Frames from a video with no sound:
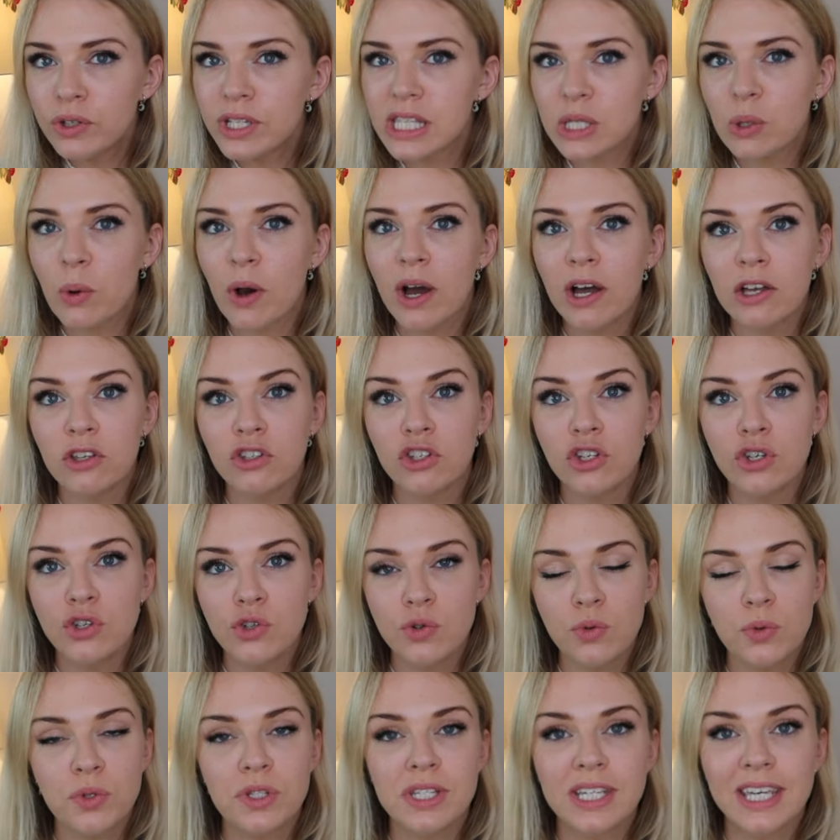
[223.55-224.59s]
It's quite
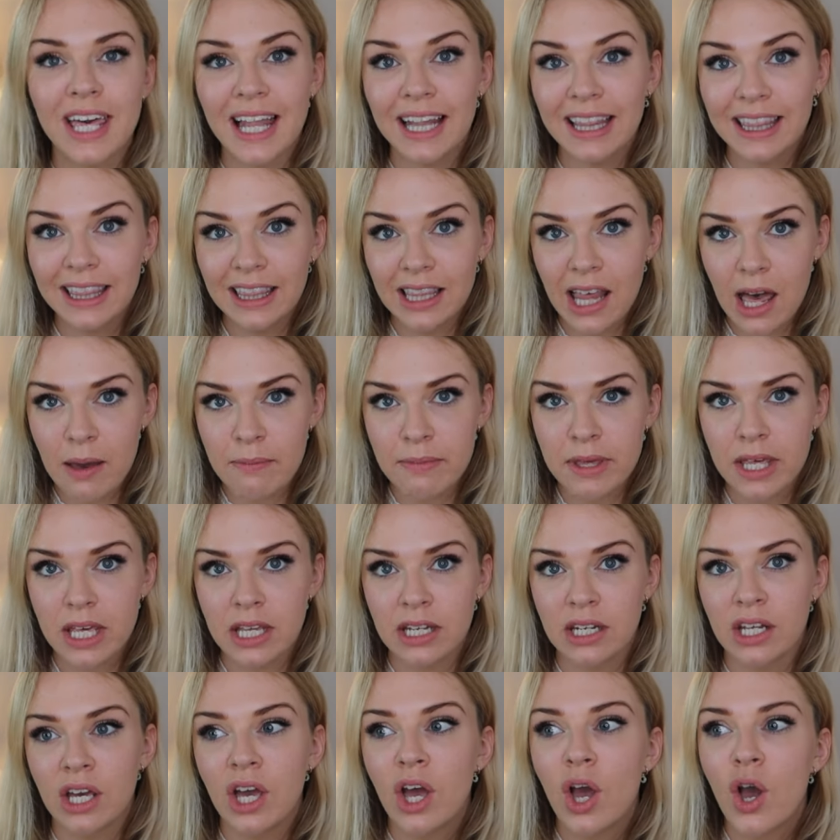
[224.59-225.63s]
unusual to get
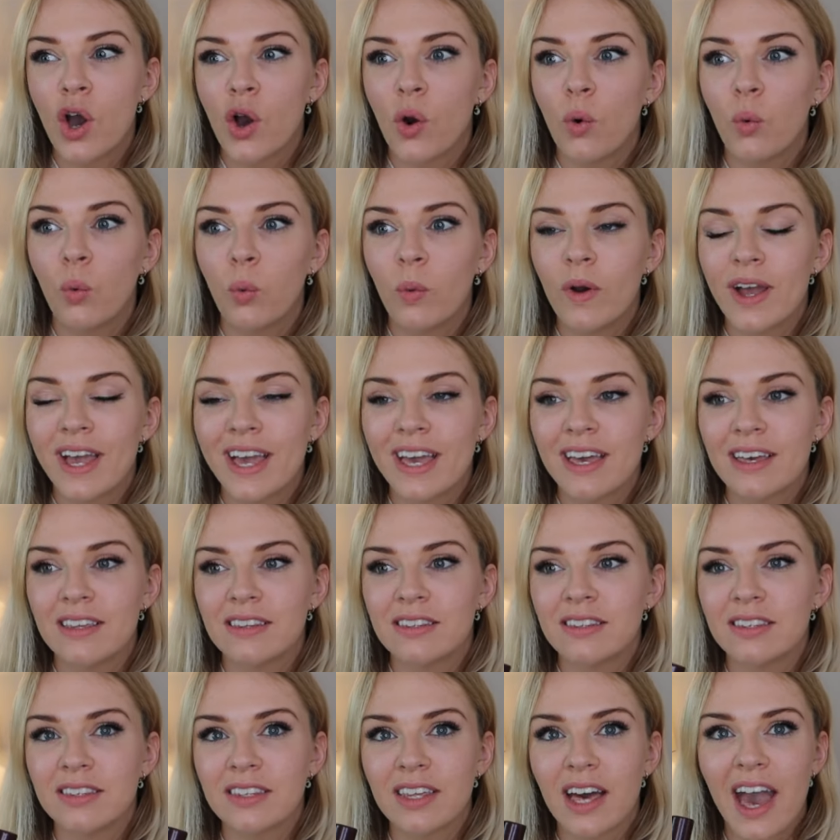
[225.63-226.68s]
lemon
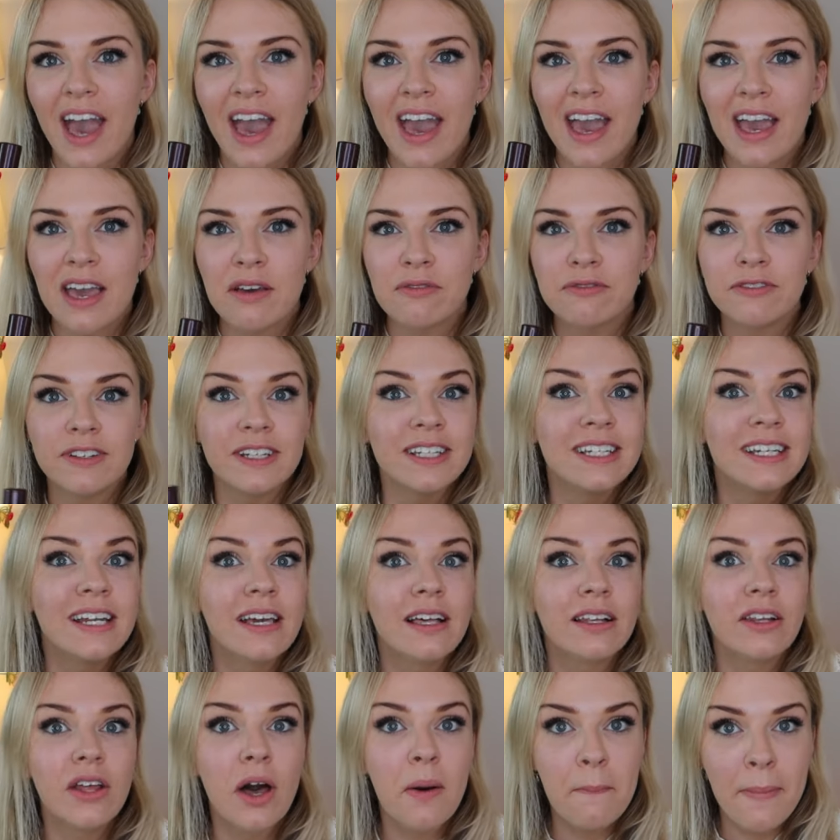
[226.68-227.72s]
with a
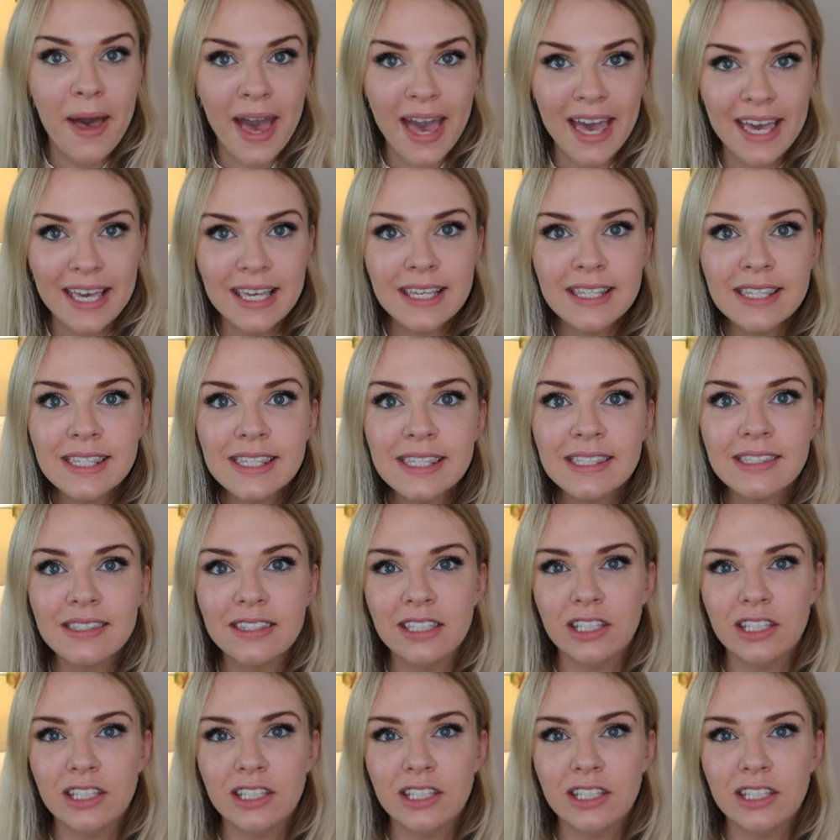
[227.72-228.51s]
vanilla base.